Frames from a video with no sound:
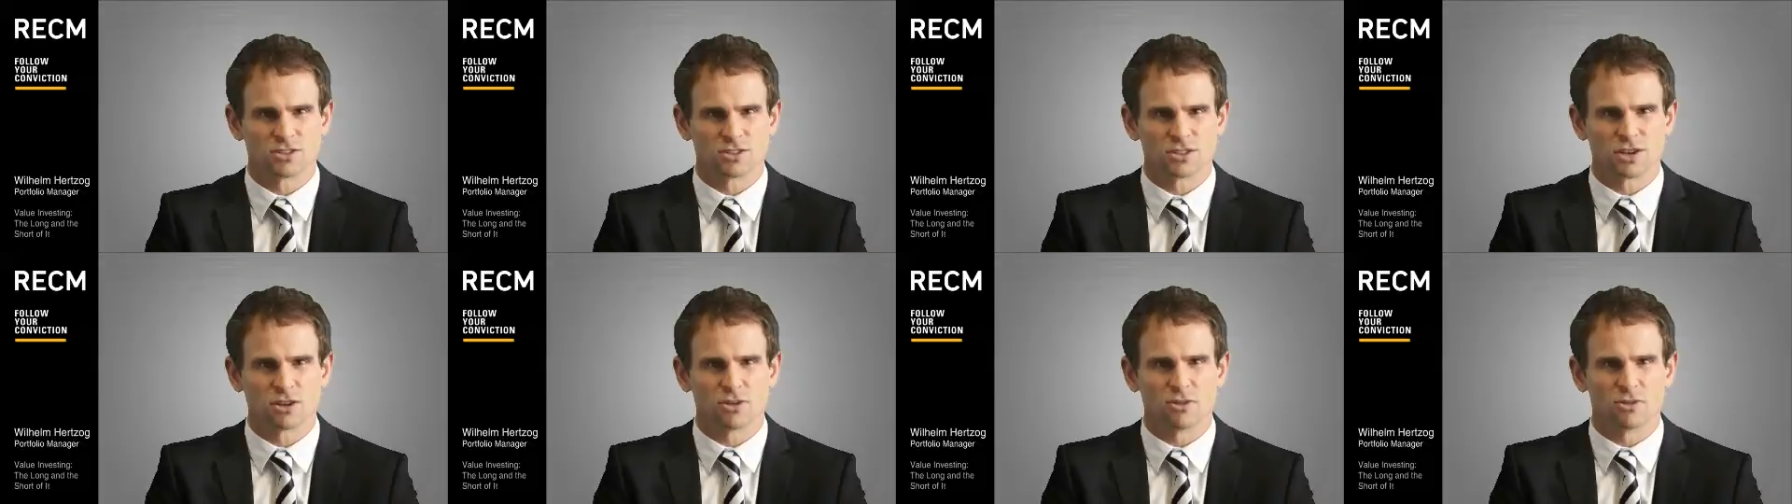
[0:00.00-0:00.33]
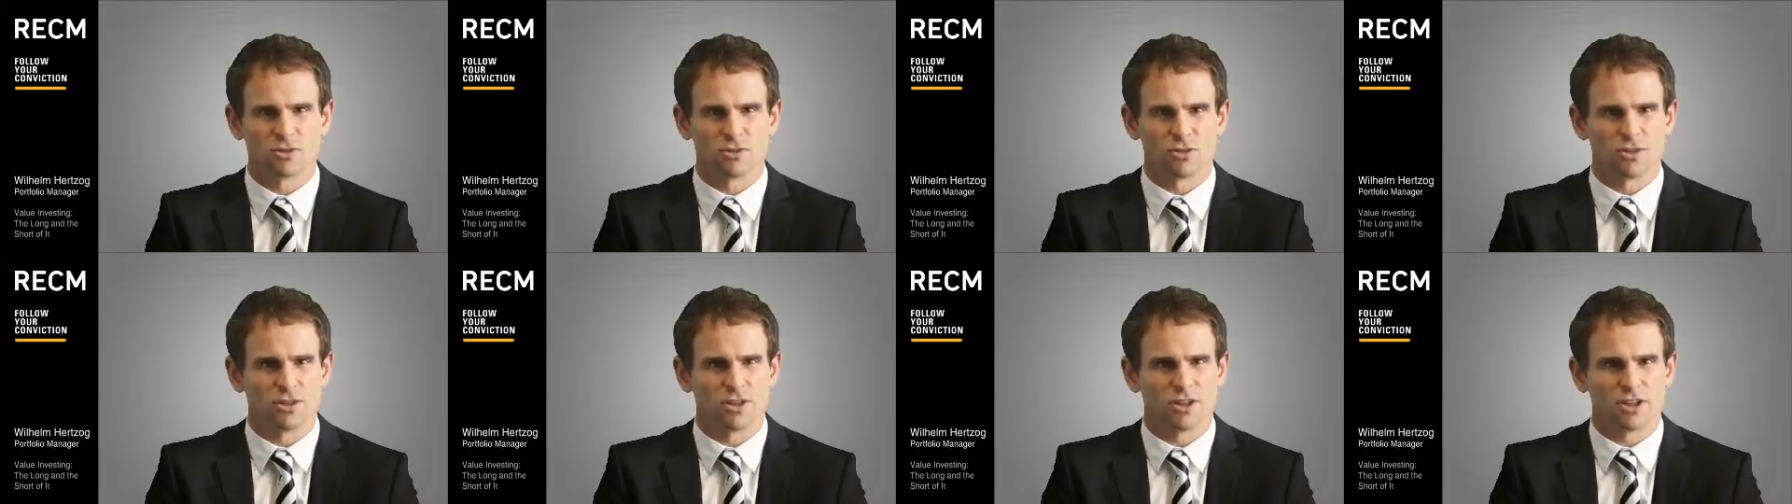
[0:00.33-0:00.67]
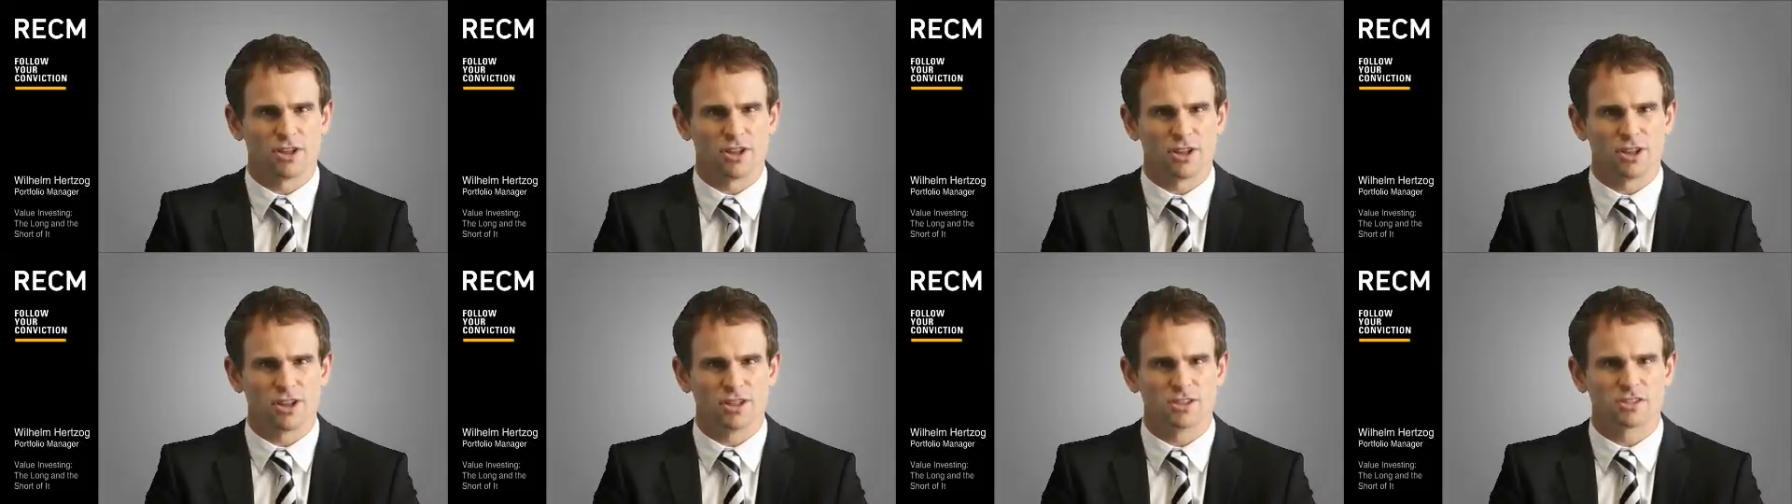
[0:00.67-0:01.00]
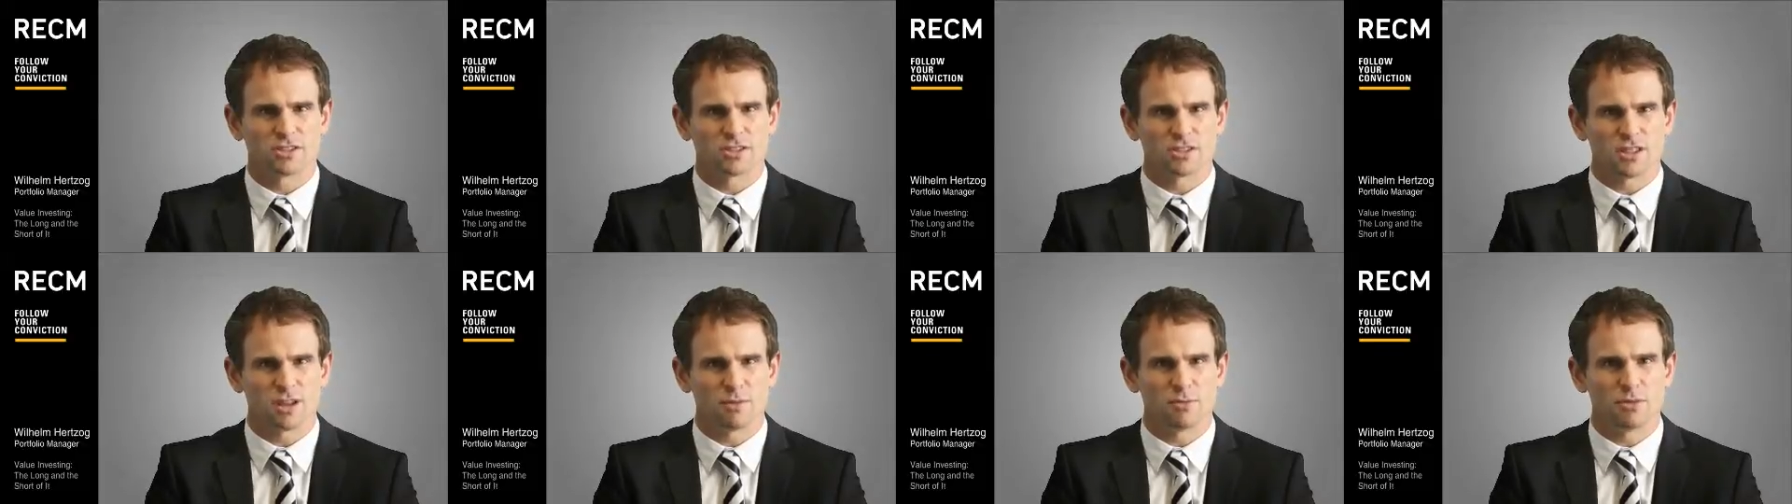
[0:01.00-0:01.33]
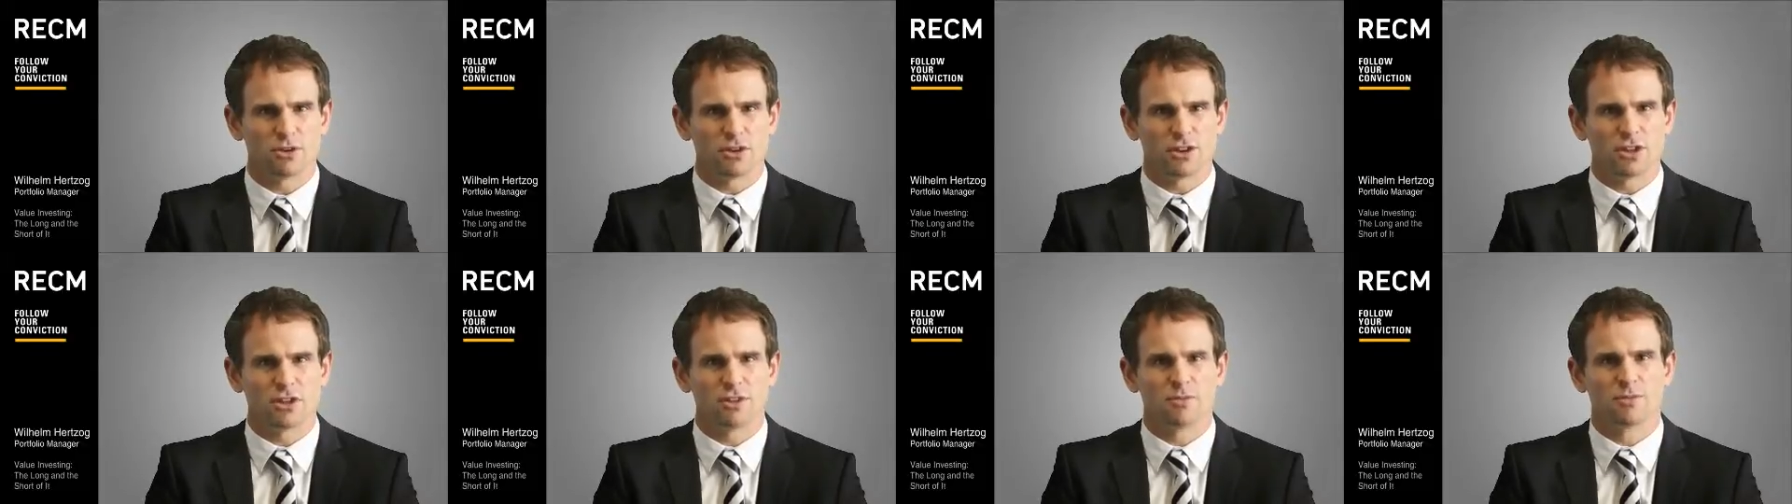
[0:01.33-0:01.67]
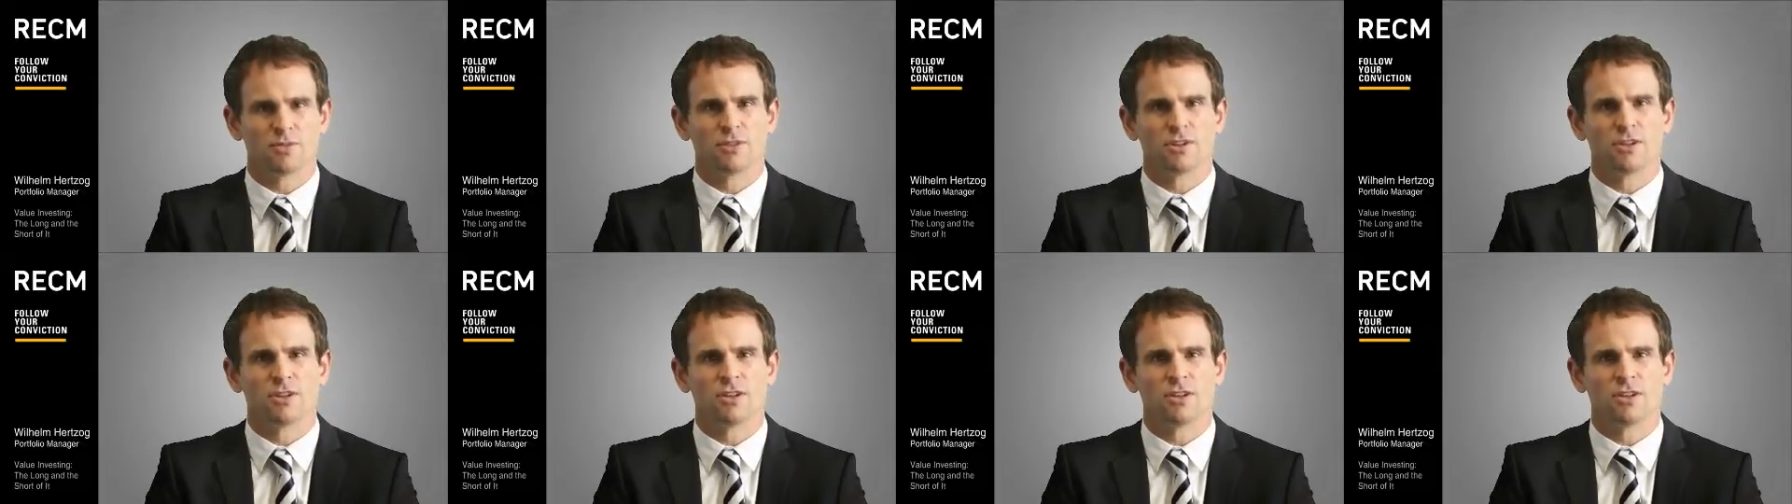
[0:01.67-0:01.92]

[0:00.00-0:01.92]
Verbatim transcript: So, in summary,